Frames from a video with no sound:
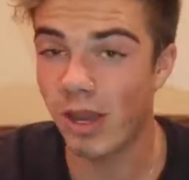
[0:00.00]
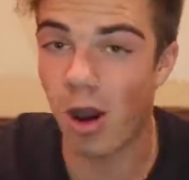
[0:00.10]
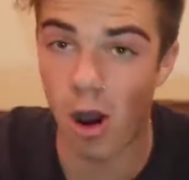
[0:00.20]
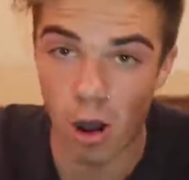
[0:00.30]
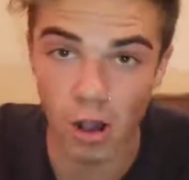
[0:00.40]
we
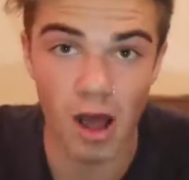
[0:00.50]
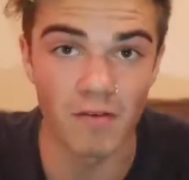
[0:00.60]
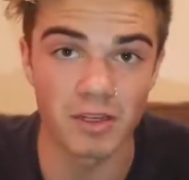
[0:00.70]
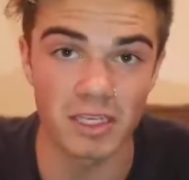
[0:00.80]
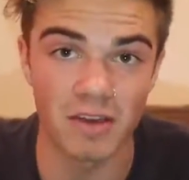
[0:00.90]
all
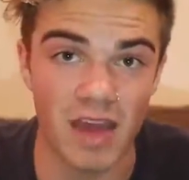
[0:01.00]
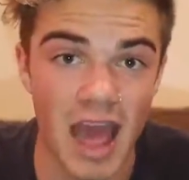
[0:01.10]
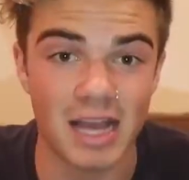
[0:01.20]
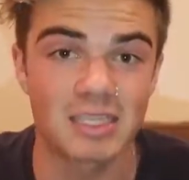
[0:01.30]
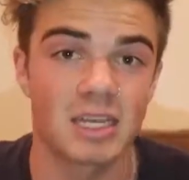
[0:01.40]
obviously have
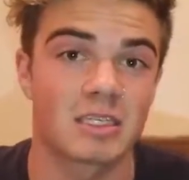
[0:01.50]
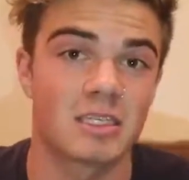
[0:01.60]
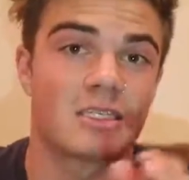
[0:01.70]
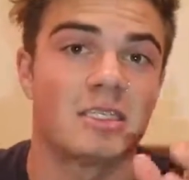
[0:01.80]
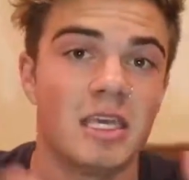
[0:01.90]
access
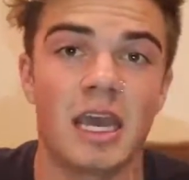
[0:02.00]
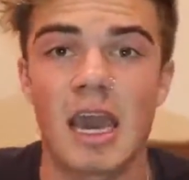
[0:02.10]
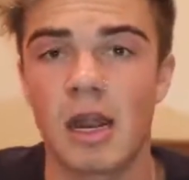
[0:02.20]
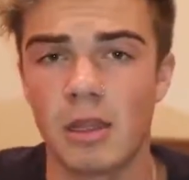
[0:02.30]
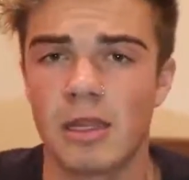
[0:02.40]
to seeing
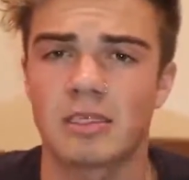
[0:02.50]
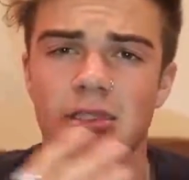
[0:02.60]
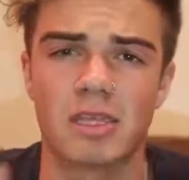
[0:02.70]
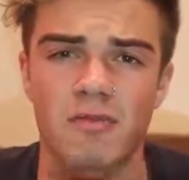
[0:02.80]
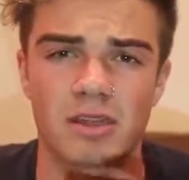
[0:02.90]
analytics
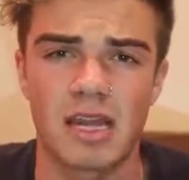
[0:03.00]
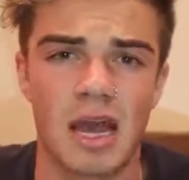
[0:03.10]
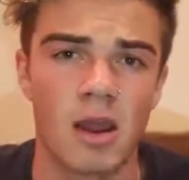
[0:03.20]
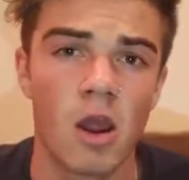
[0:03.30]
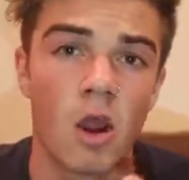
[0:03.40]
and stuff like
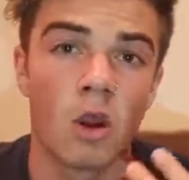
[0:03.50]
that